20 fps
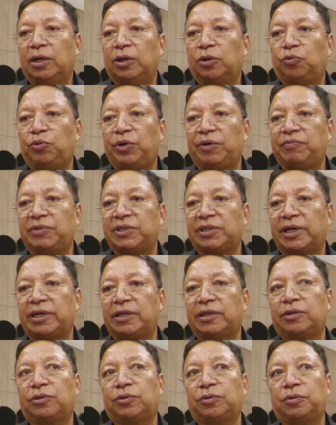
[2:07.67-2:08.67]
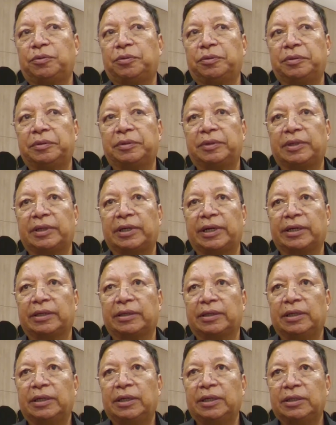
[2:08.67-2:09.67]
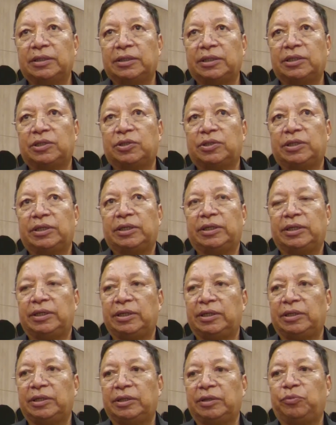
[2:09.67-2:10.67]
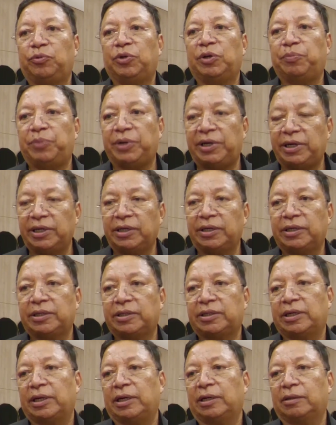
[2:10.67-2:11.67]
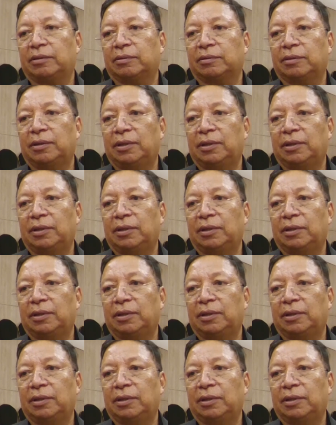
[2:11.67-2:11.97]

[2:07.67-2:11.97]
We have decided to like since we are building this, uh,